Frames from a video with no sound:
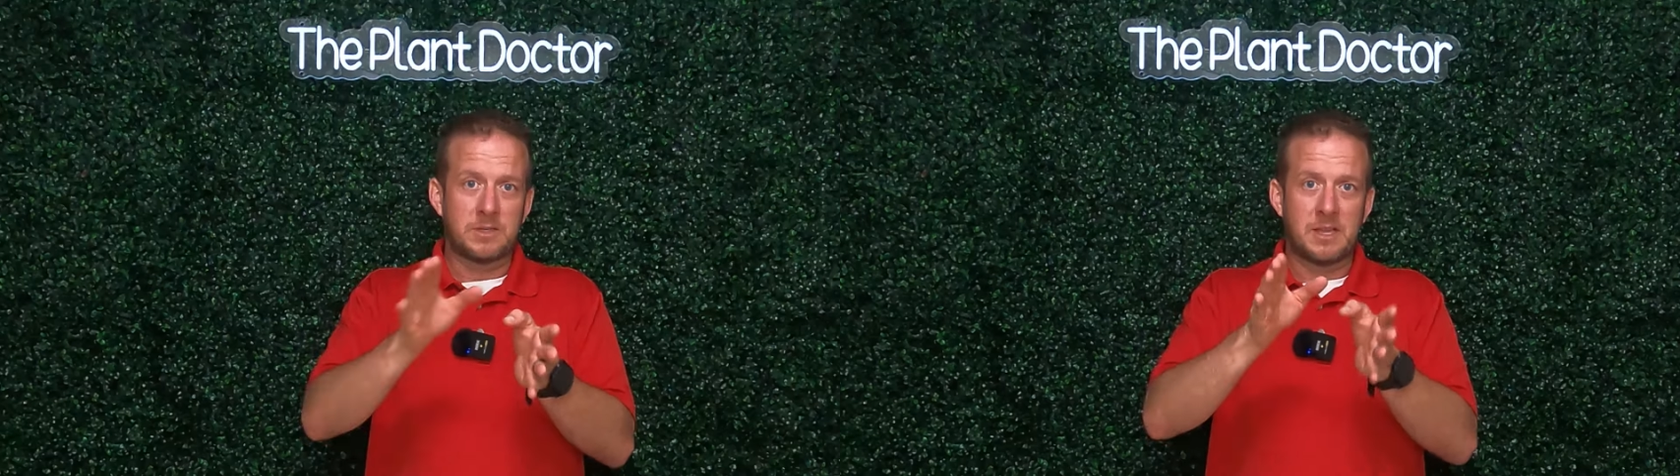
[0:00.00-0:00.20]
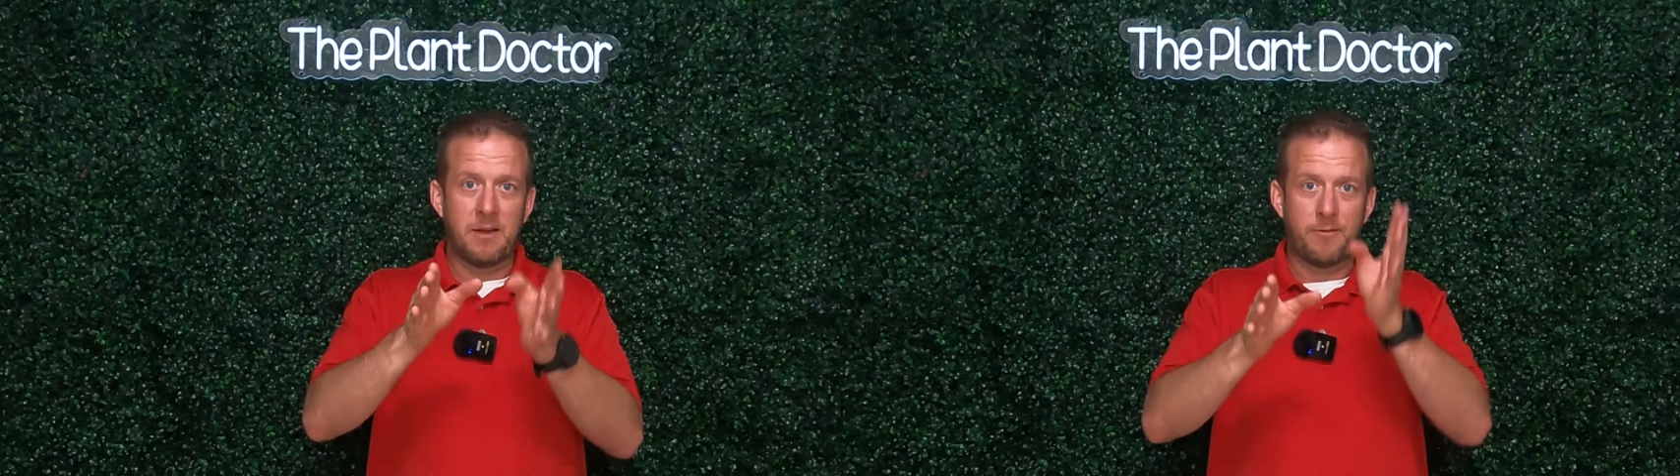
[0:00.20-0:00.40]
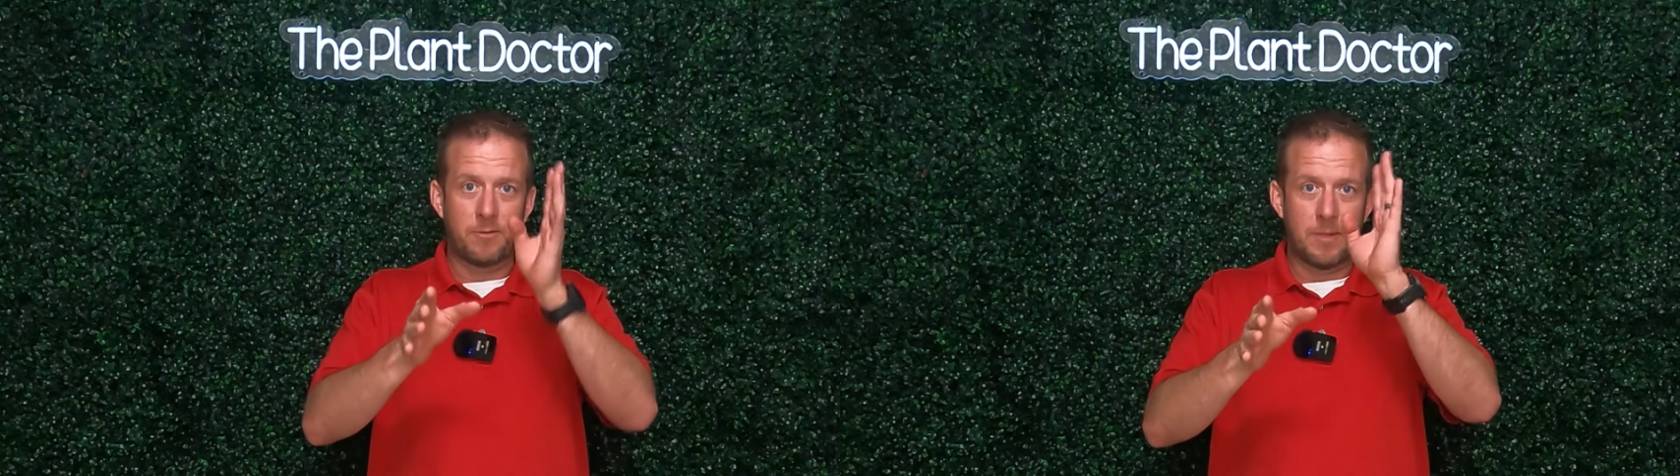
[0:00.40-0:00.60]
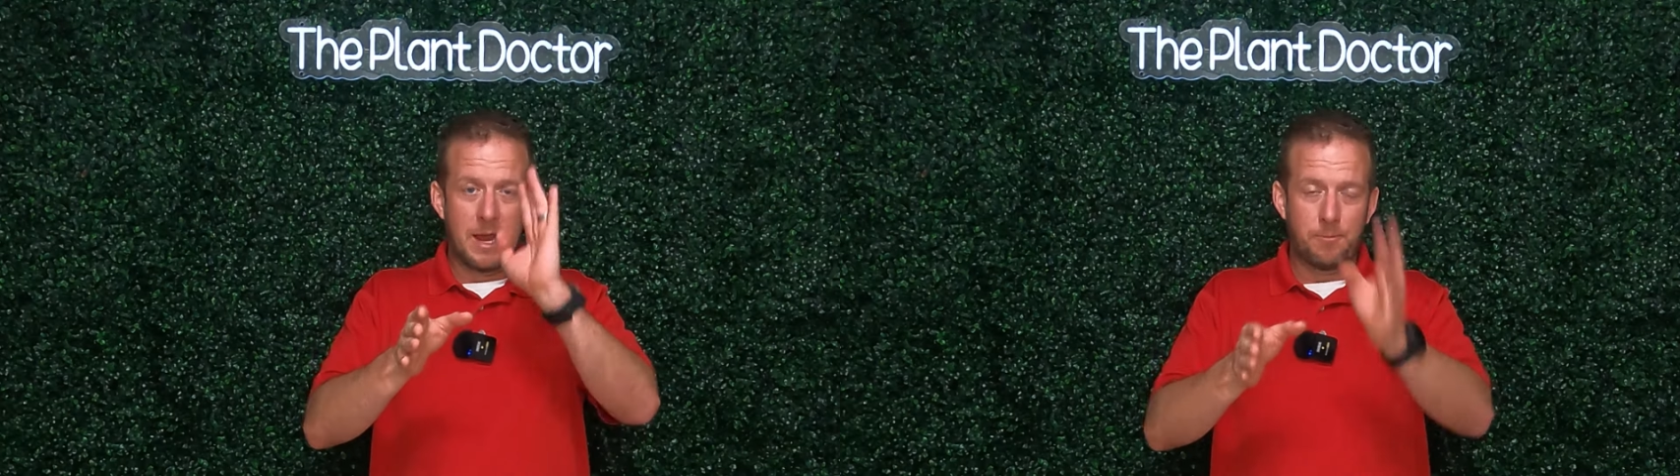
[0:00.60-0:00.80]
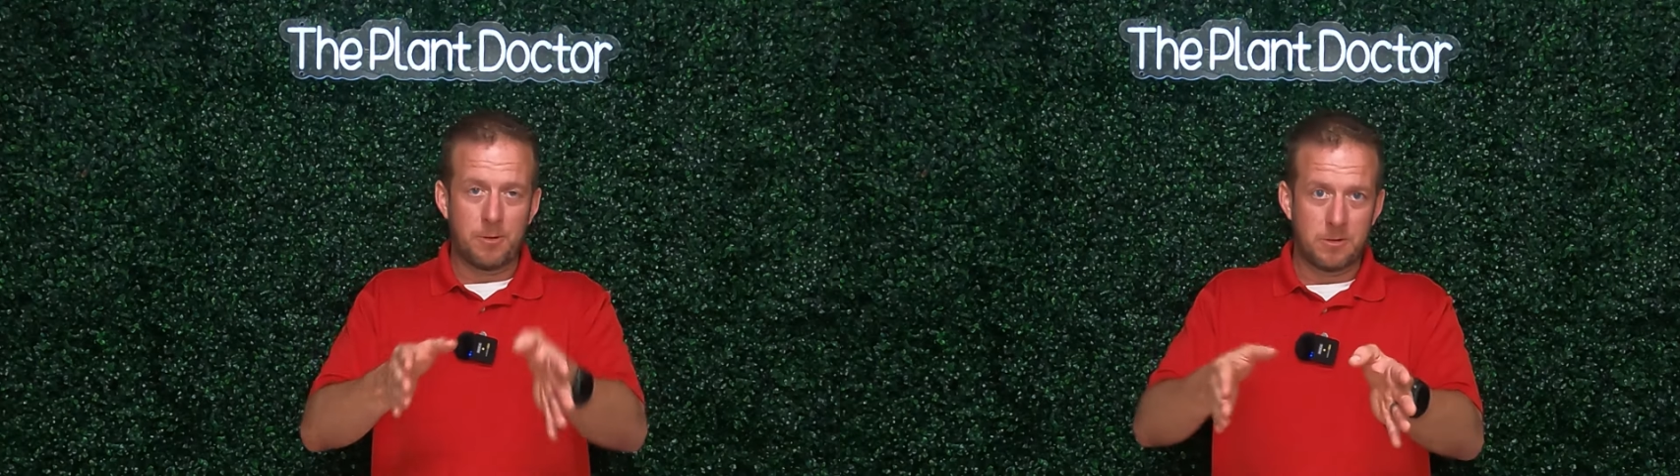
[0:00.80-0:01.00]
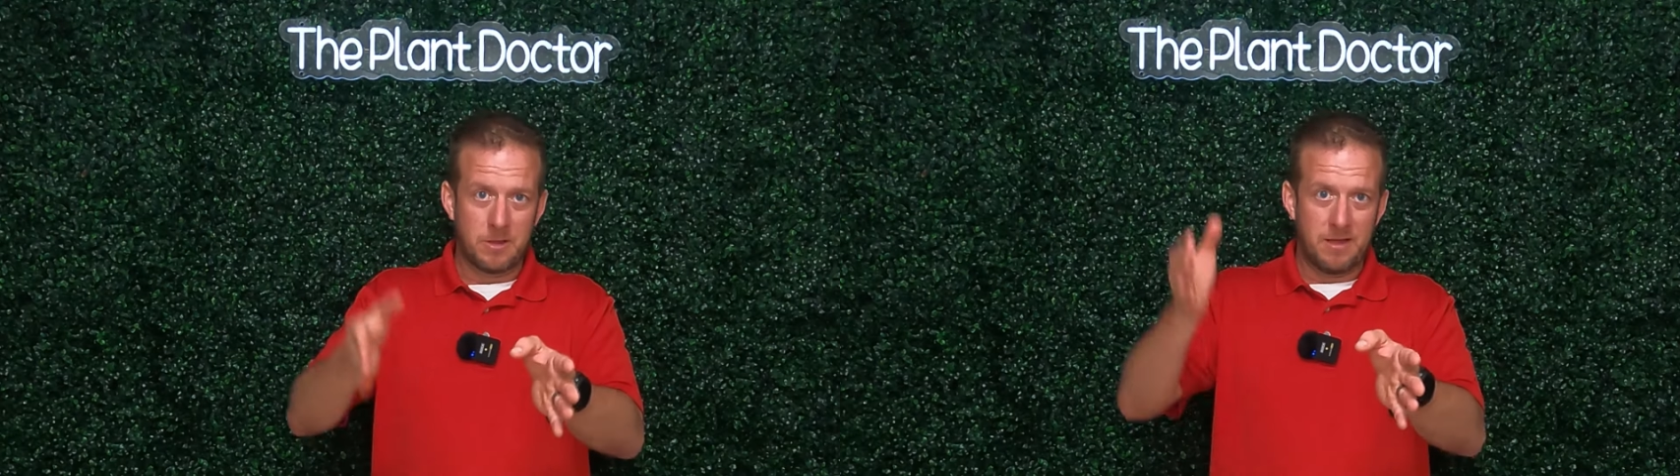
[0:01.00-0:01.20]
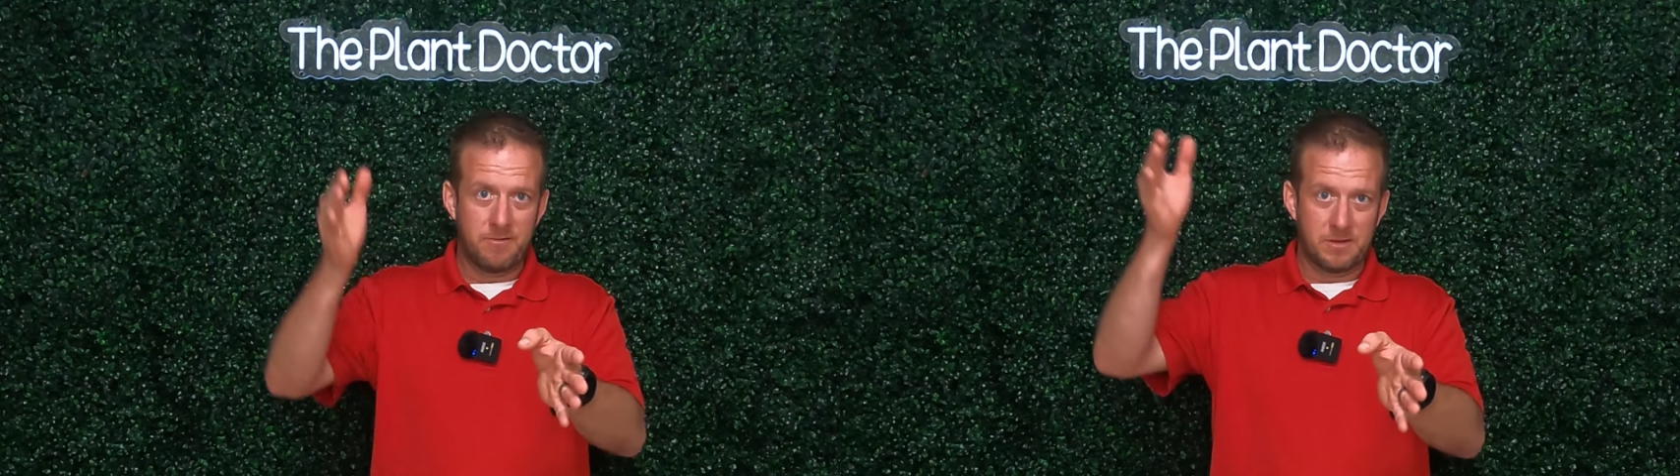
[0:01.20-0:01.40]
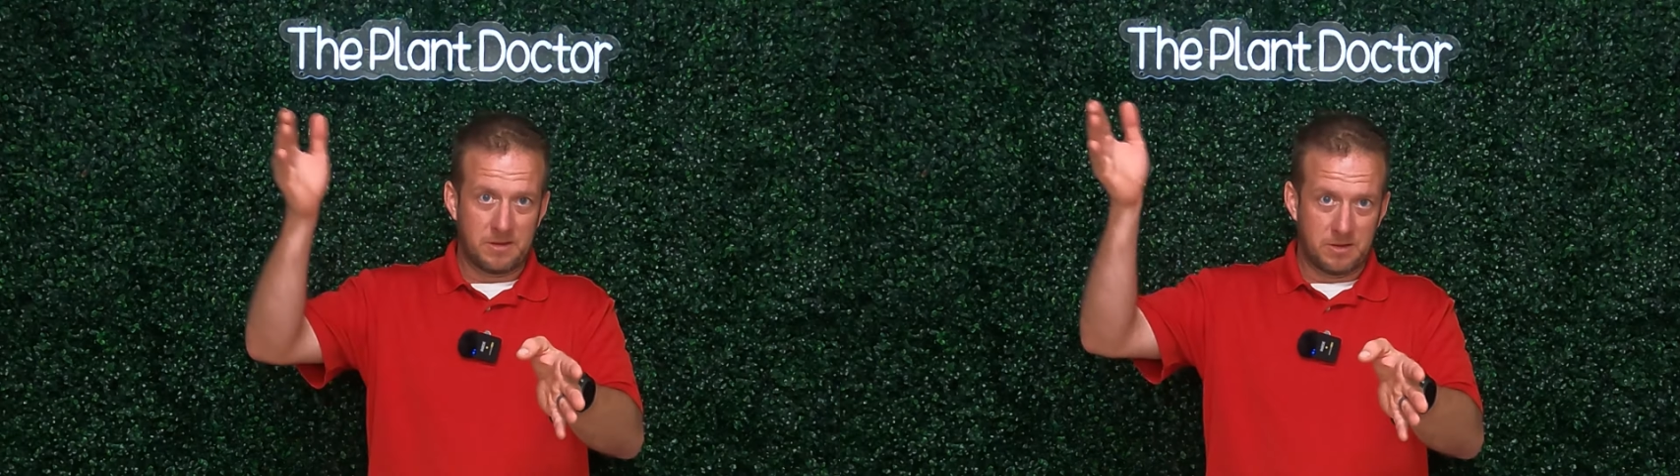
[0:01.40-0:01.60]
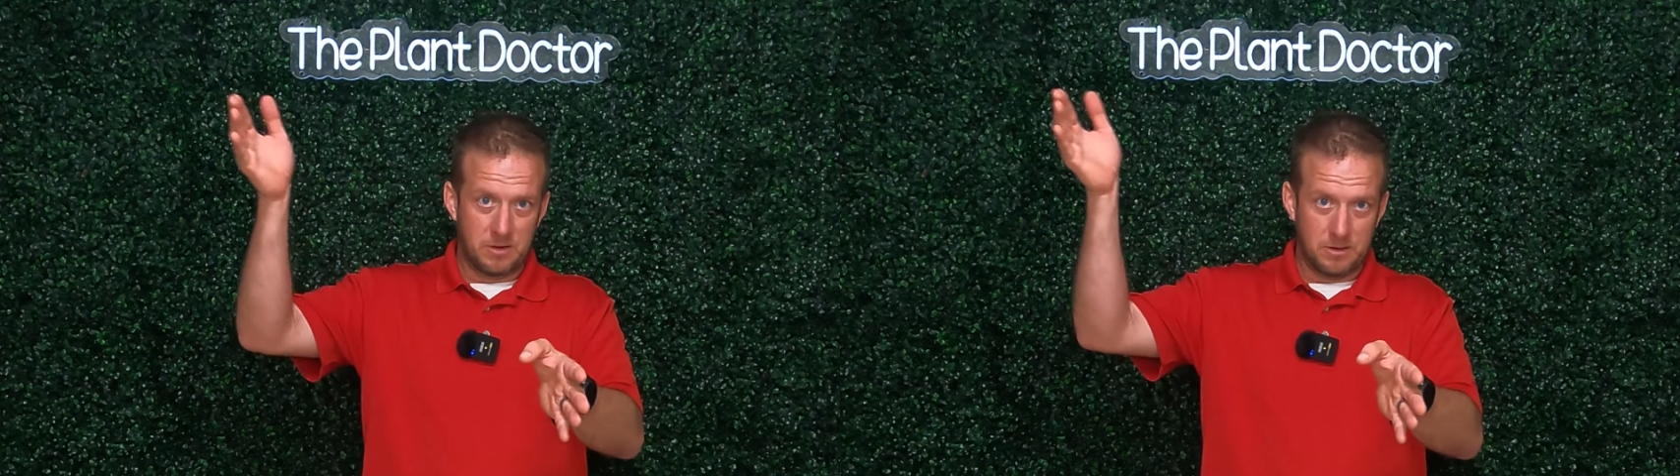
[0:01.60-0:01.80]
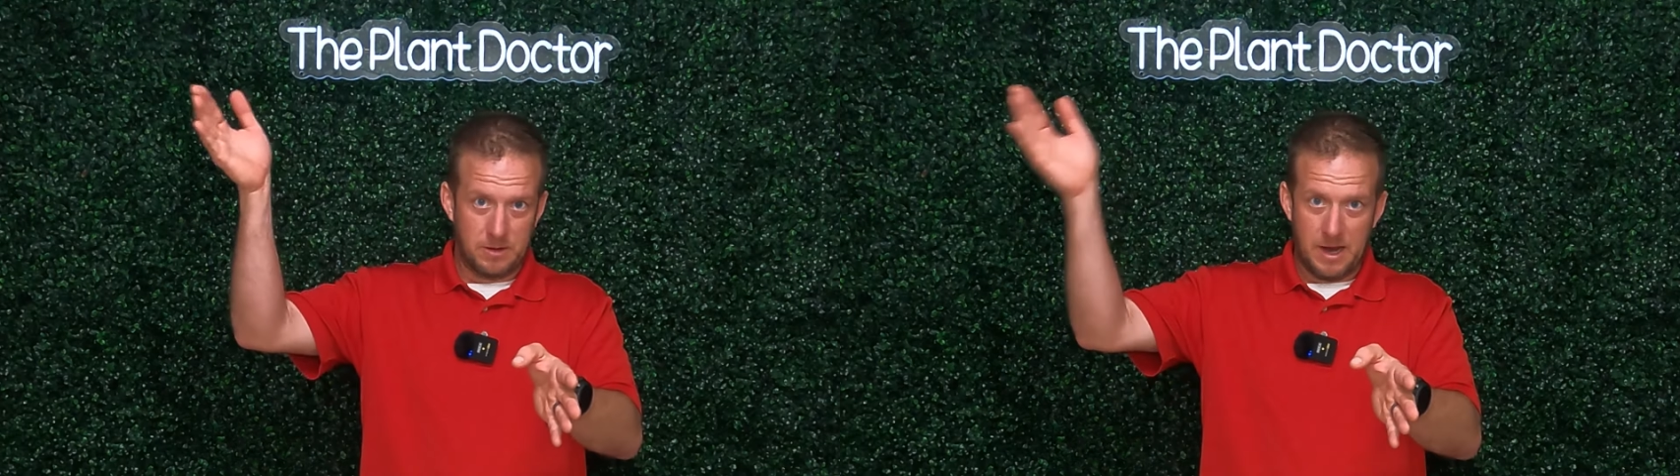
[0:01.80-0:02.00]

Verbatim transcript: say from April 11th to